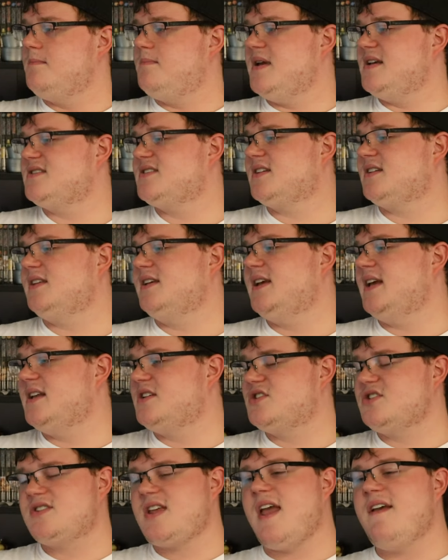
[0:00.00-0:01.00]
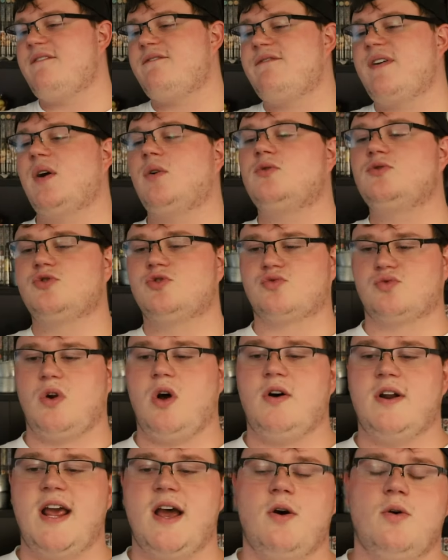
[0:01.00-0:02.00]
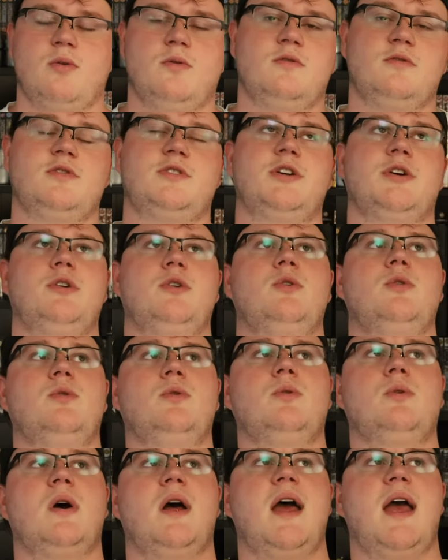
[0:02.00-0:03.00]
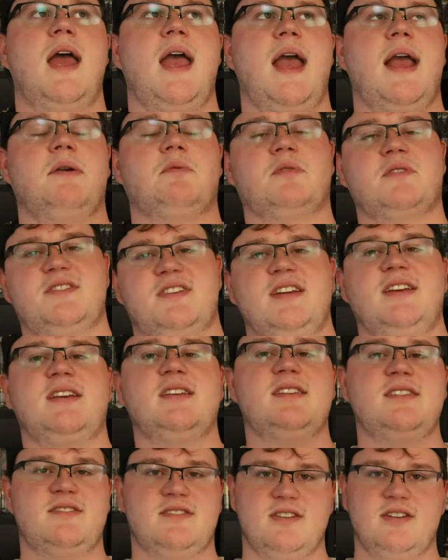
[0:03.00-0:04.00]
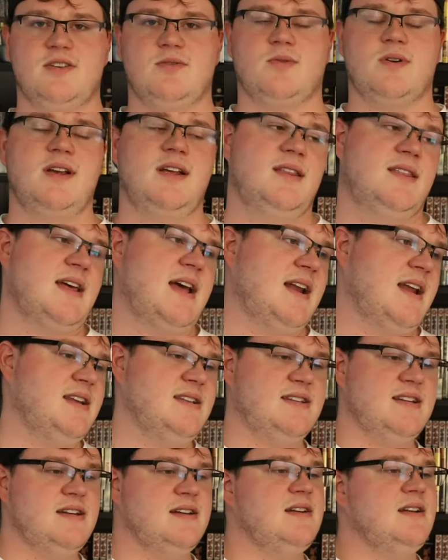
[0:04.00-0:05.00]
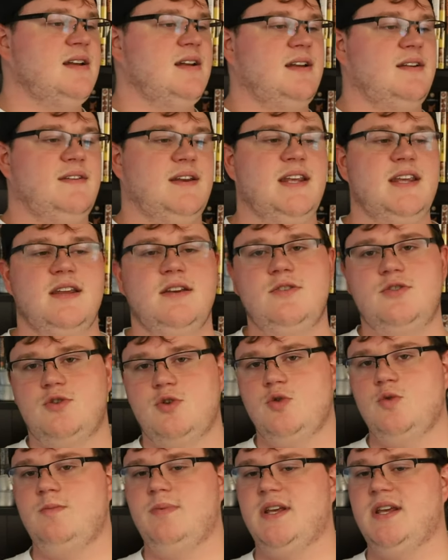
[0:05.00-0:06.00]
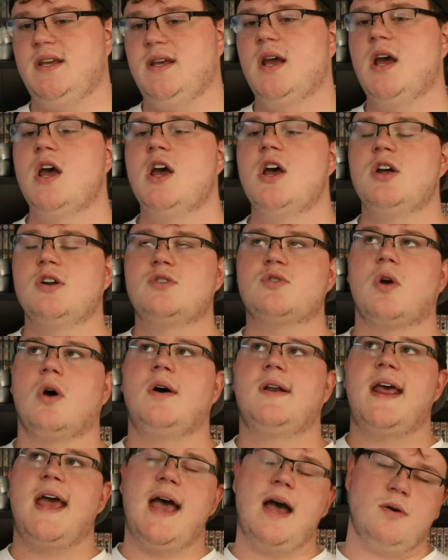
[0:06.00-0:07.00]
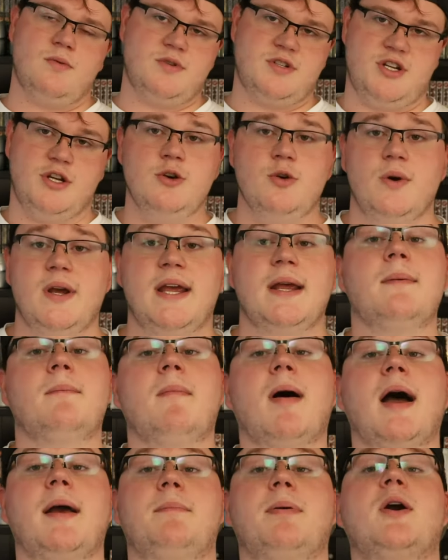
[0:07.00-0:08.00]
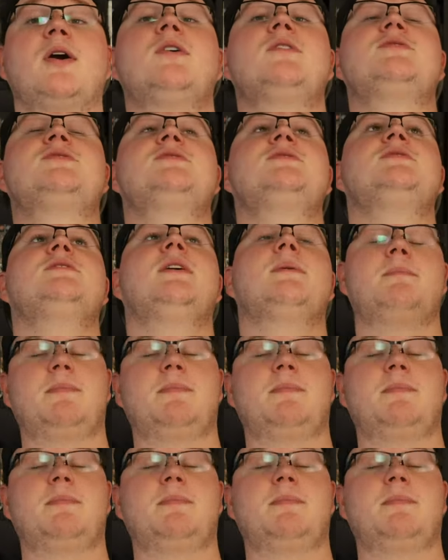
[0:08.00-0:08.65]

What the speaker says: Basically, it felt drawn out to a ridiculous degree that it didn't need to be drawn out to, in my personal